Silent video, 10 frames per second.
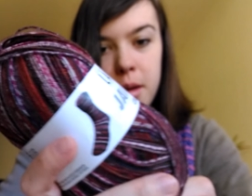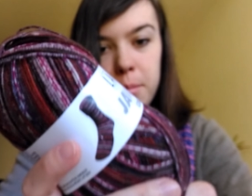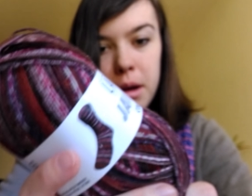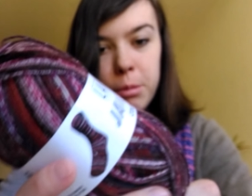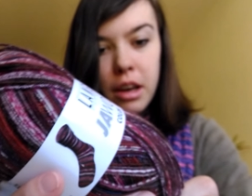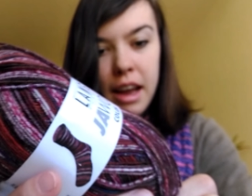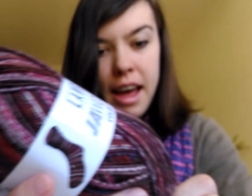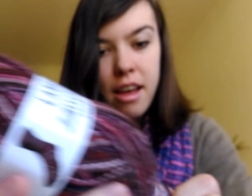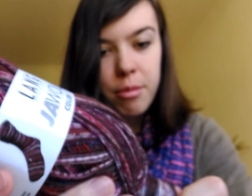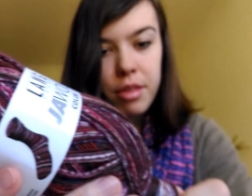But what it
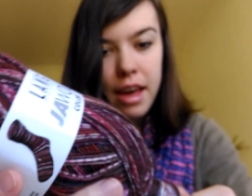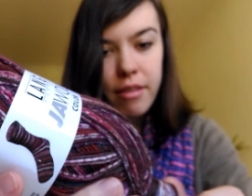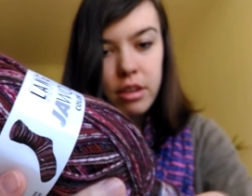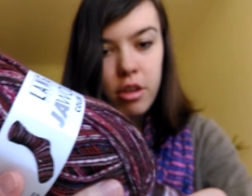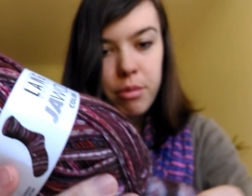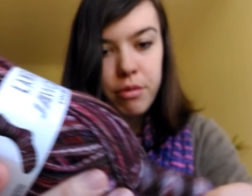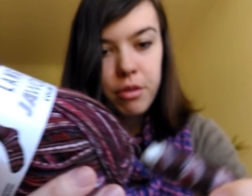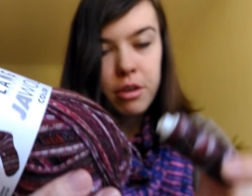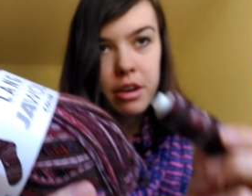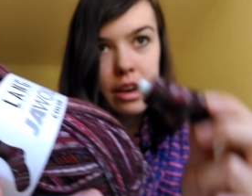has, which I haven't used
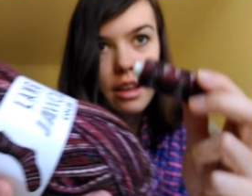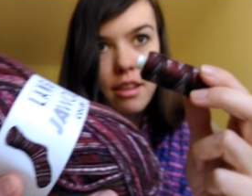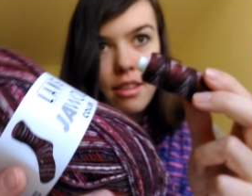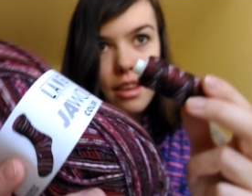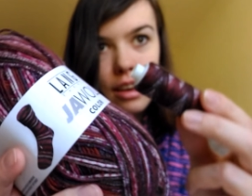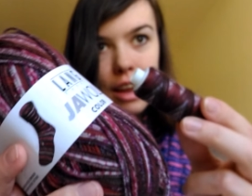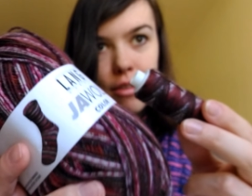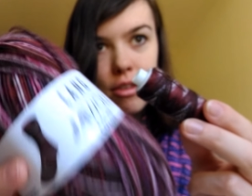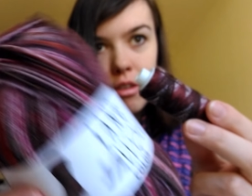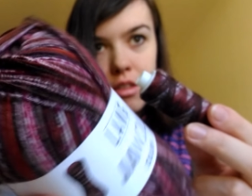before, is it
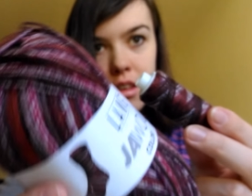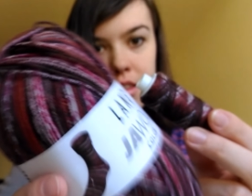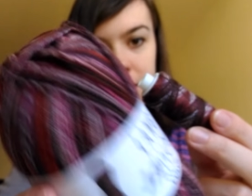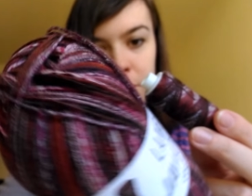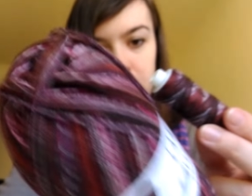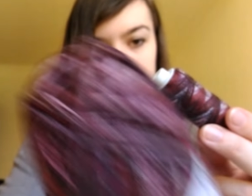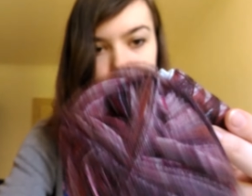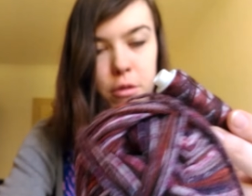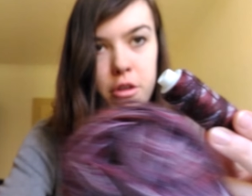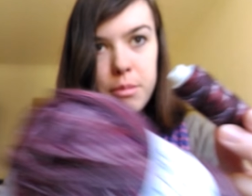gives you this
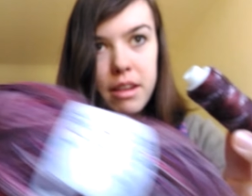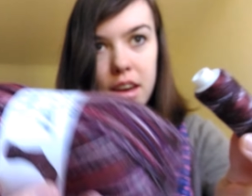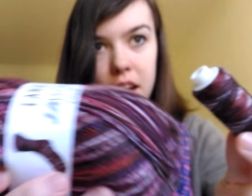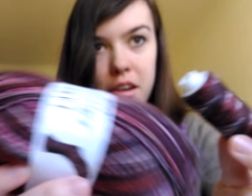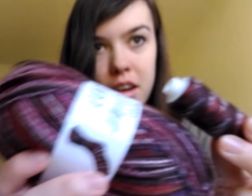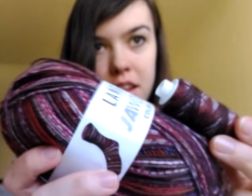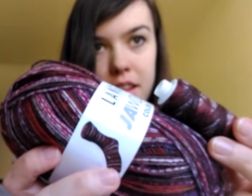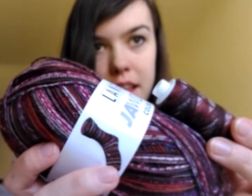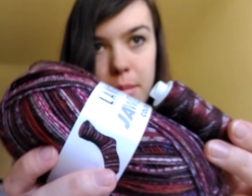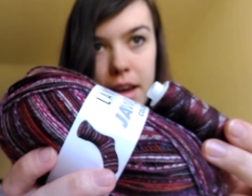reinforcement yarn in the
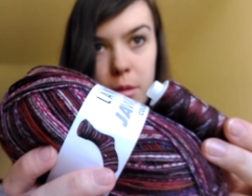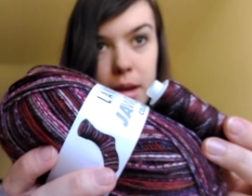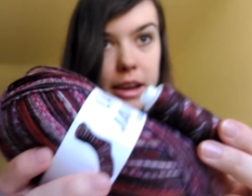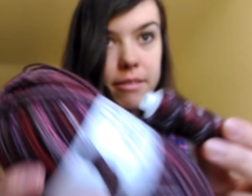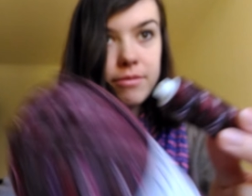same colorway.